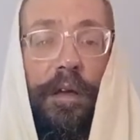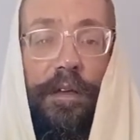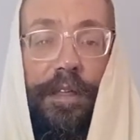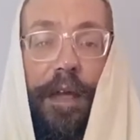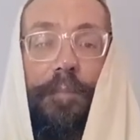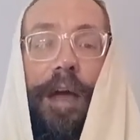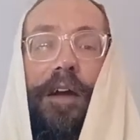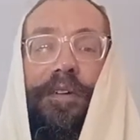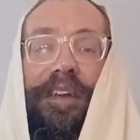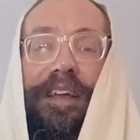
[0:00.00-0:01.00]
They
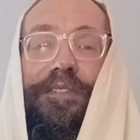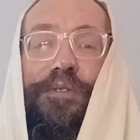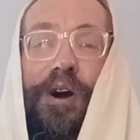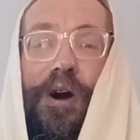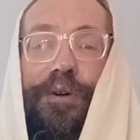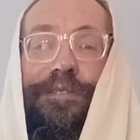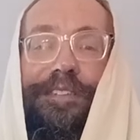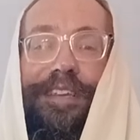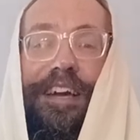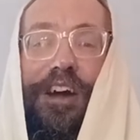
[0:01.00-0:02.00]
merited to a whole
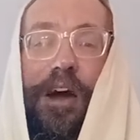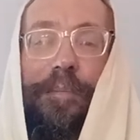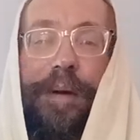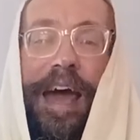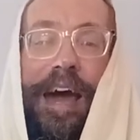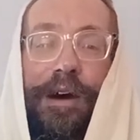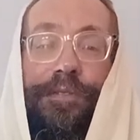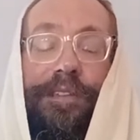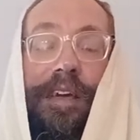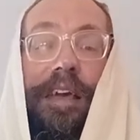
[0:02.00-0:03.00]
sikha about